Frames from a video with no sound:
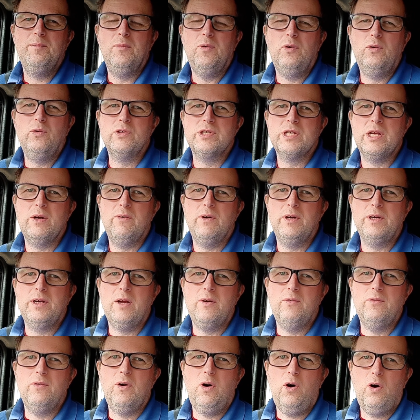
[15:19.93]
Also, I
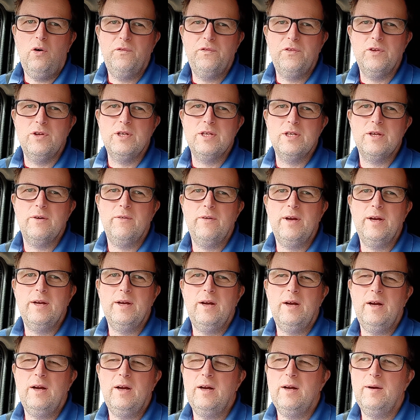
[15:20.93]
don't often do it.
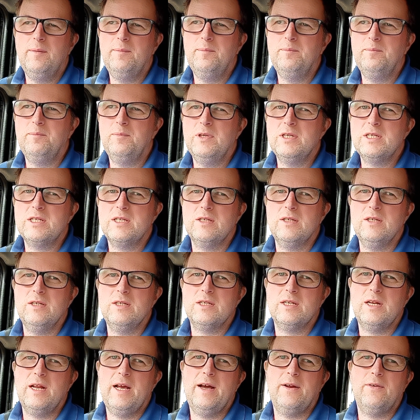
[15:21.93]

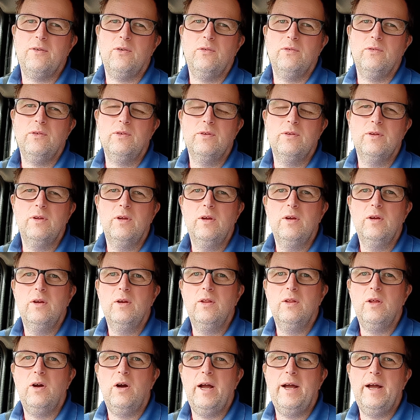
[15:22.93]
It's an add-on
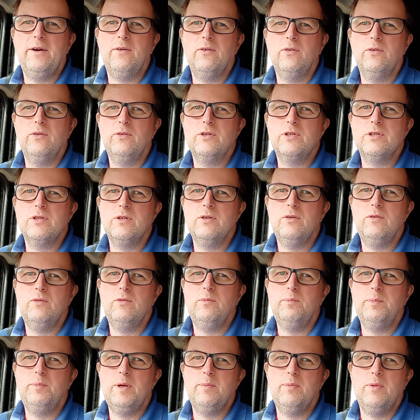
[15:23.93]
that I add on
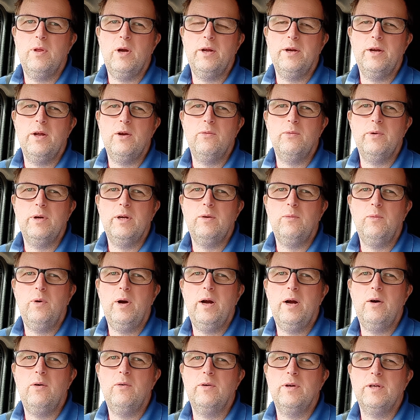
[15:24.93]
to people that I know really
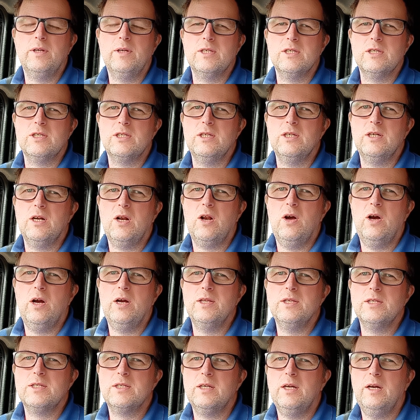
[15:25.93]
well, existing
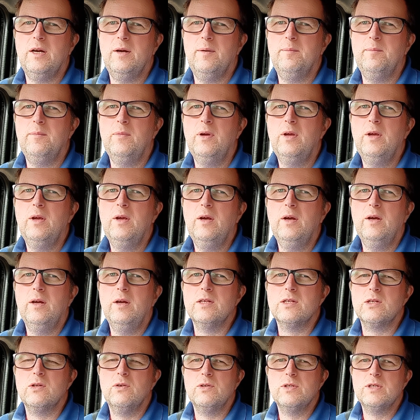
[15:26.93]
clients,
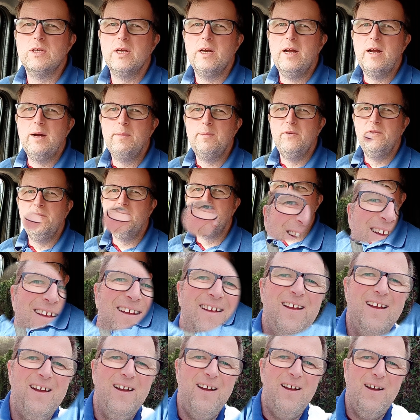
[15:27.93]
as long as they're happy for me to
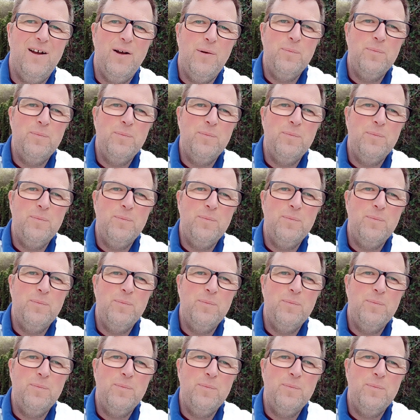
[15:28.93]
do it.